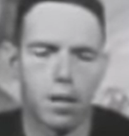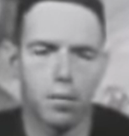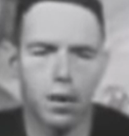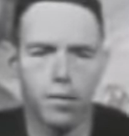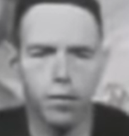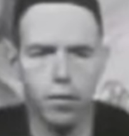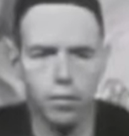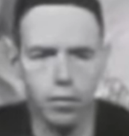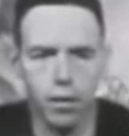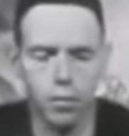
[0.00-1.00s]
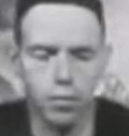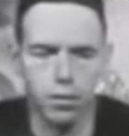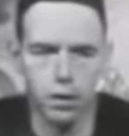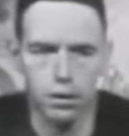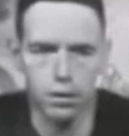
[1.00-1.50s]
But have you ever stopped to
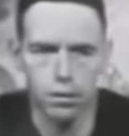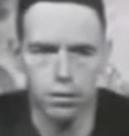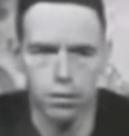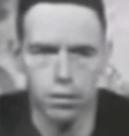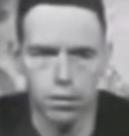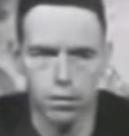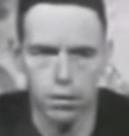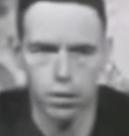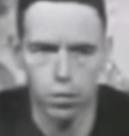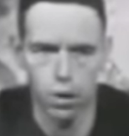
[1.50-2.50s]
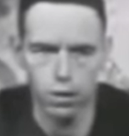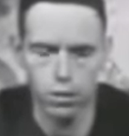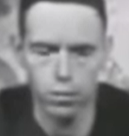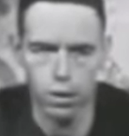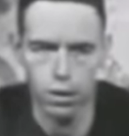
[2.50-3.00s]
think what
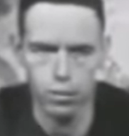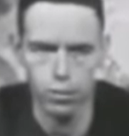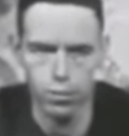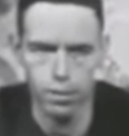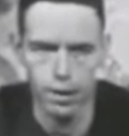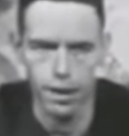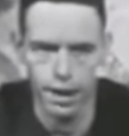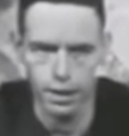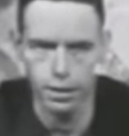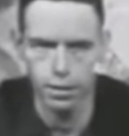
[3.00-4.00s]
the world would be like